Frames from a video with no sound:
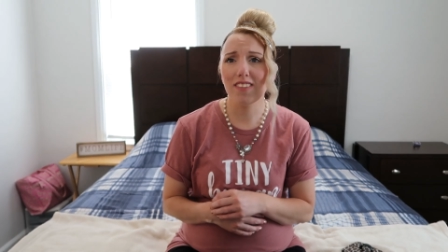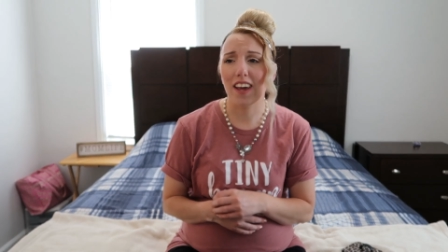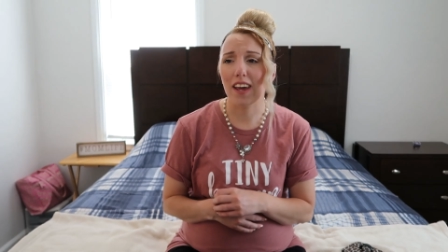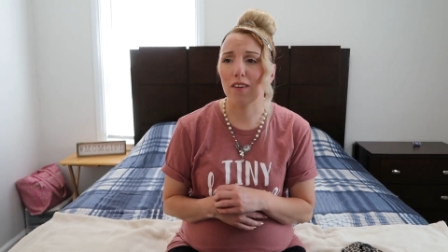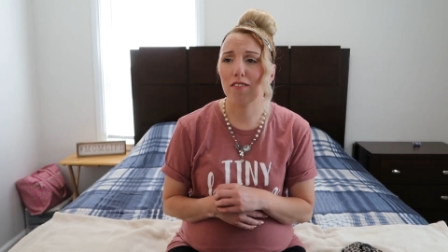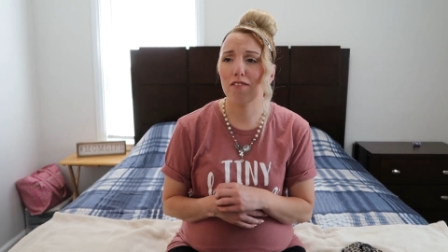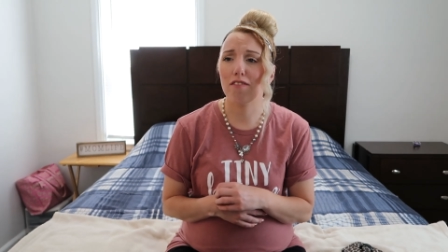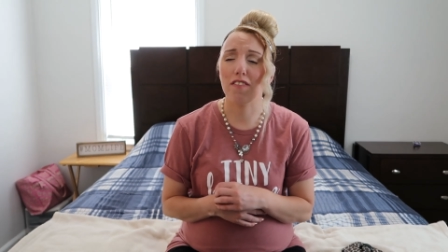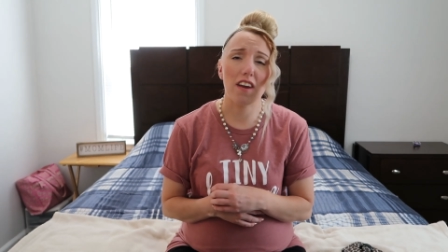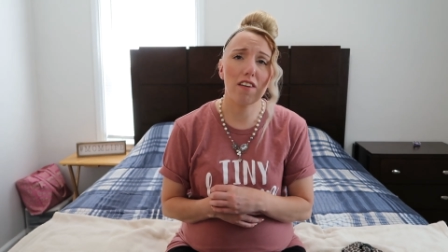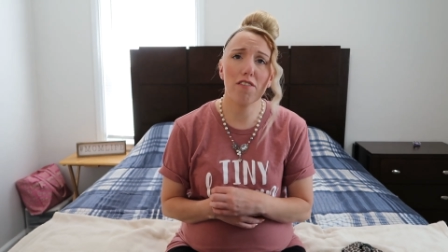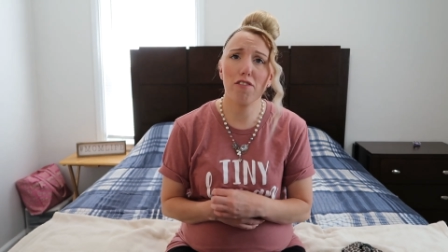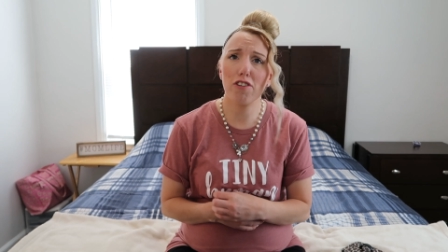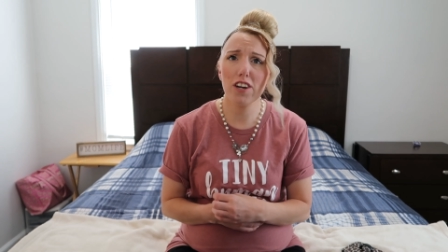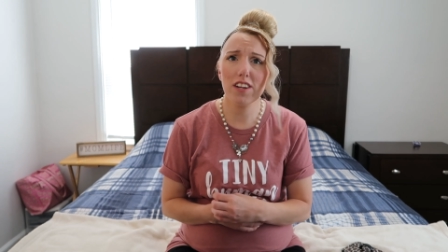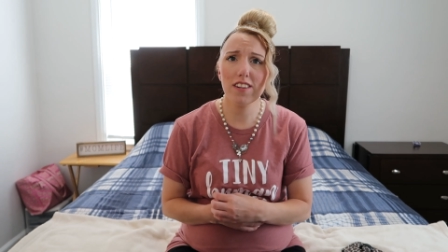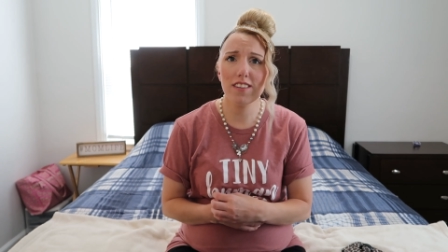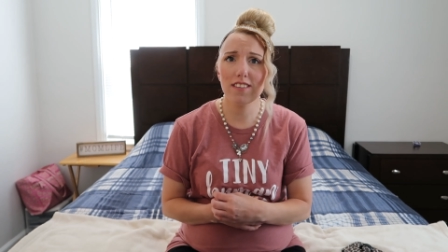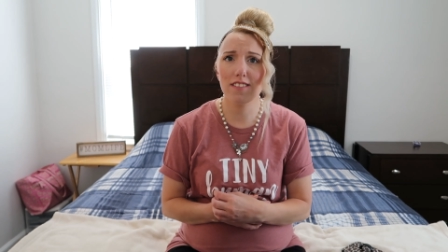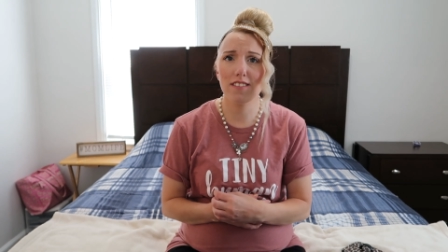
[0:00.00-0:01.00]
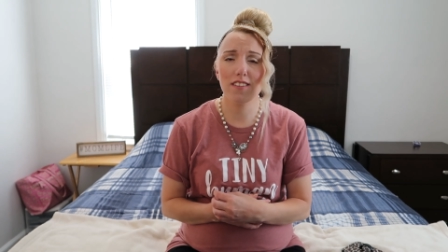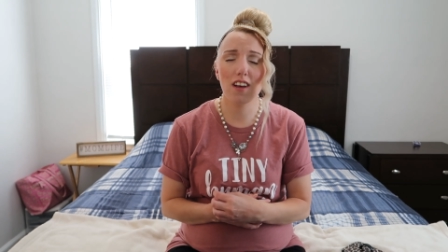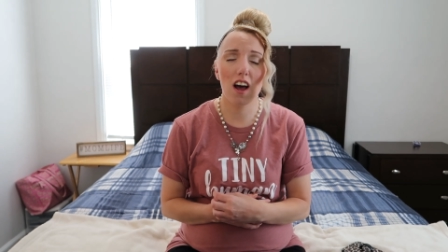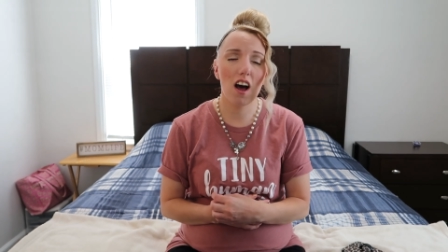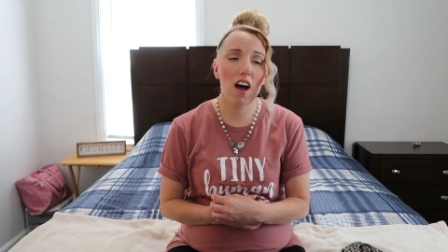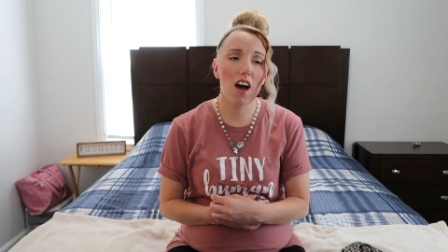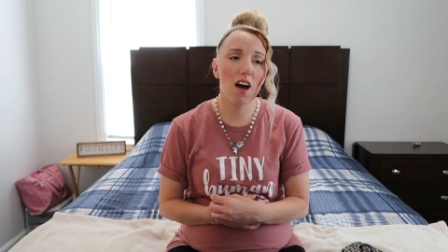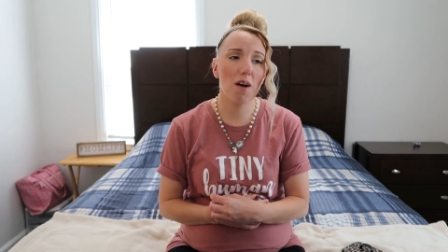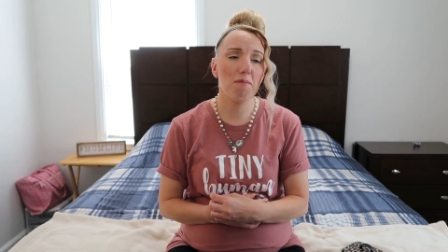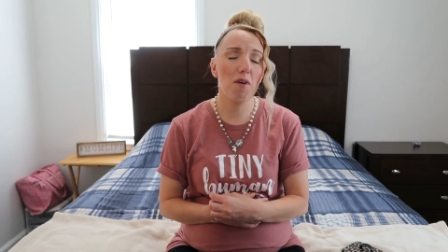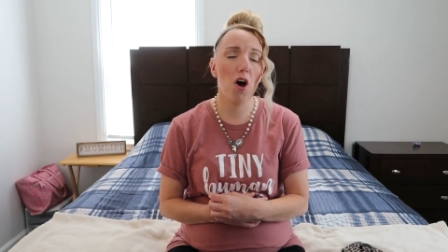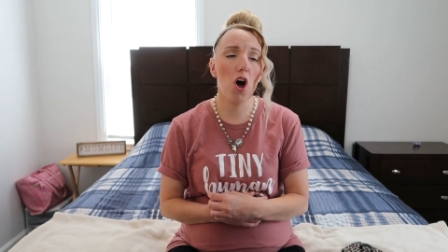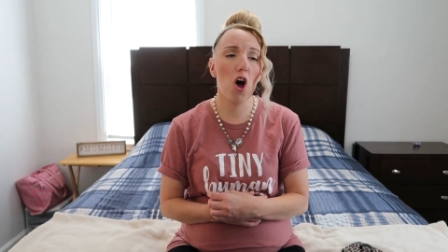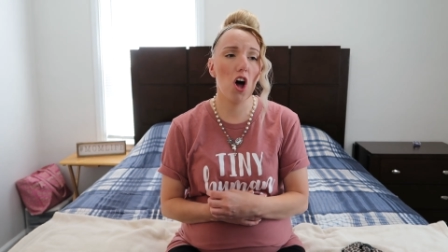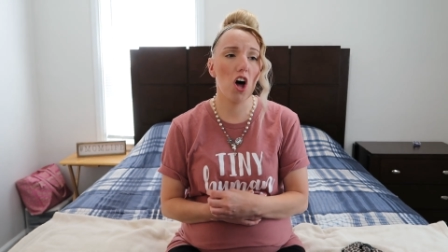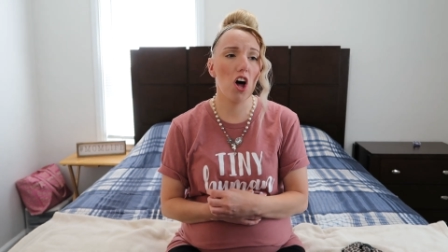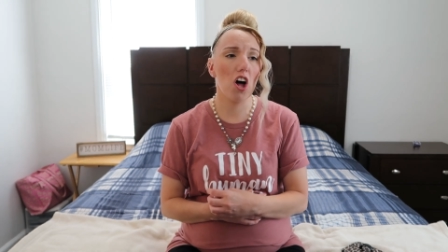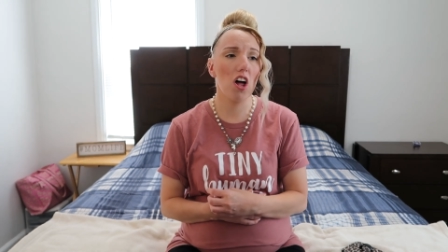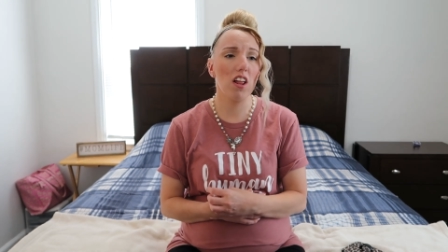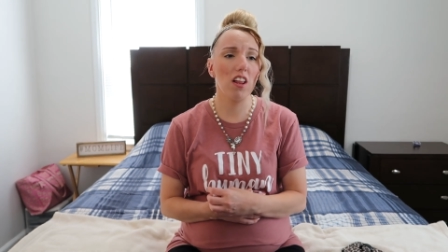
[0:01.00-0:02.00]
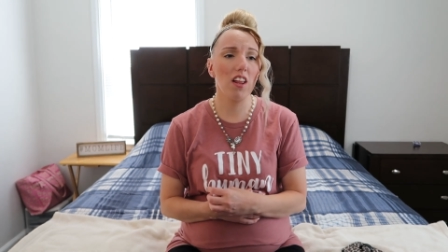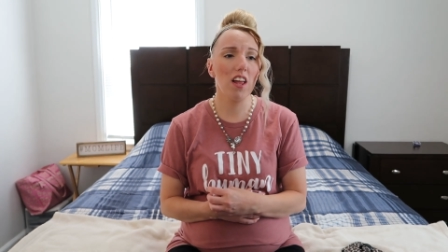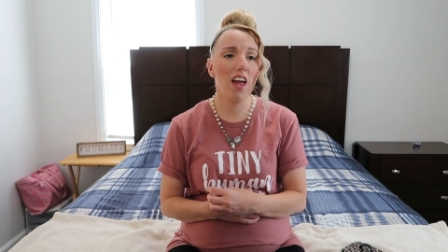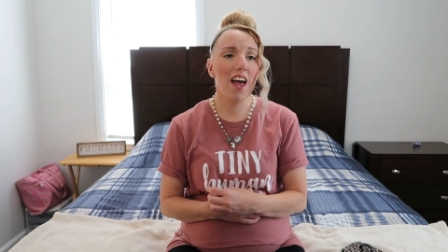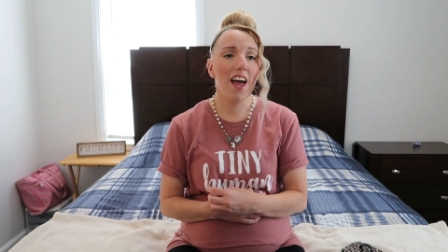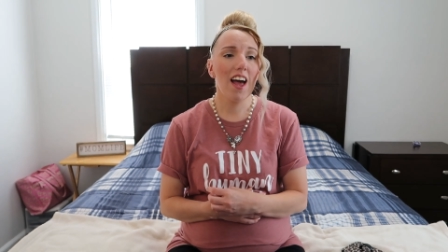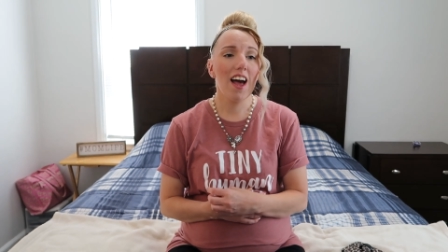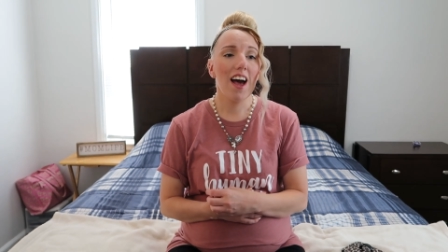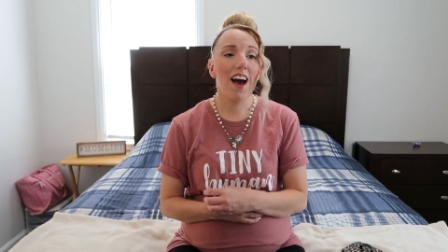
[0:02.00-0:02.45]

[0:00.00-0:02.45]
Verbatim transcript: like favorites um, haul.